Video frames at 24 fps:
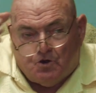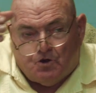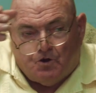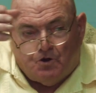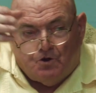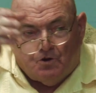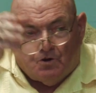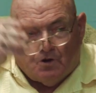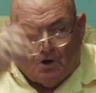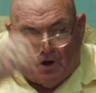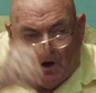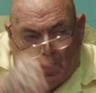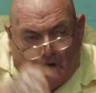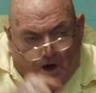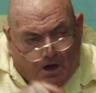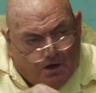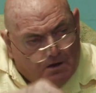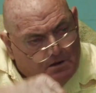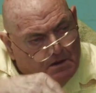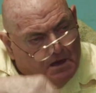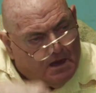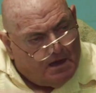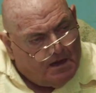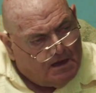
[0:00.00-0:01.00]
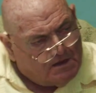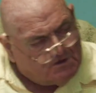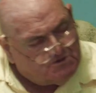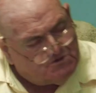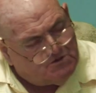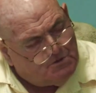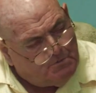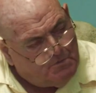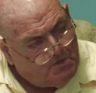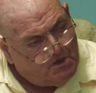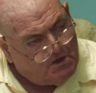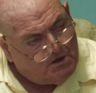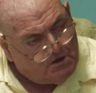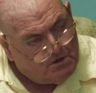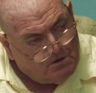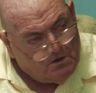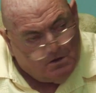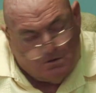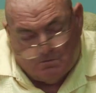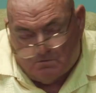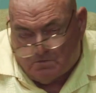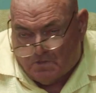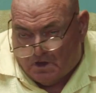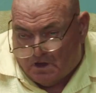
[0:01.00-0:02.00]
God actually
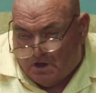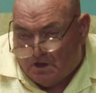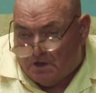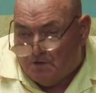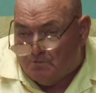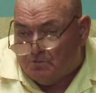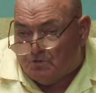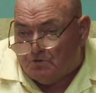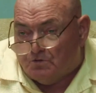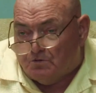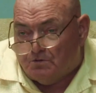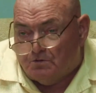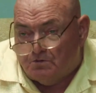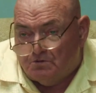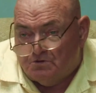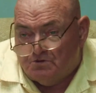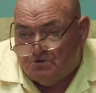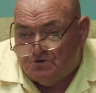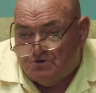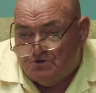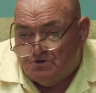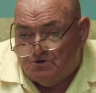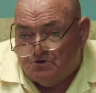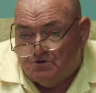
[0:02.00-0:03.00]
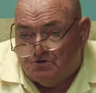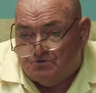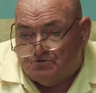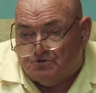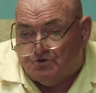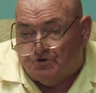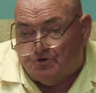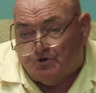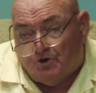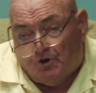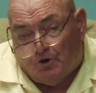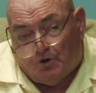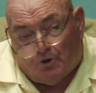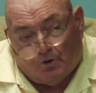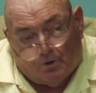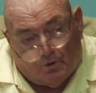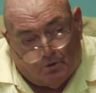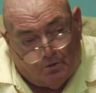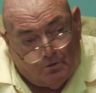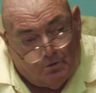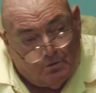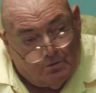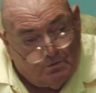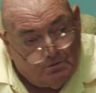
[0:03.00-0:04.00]
became able to
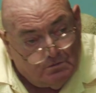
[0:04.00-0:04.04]
know.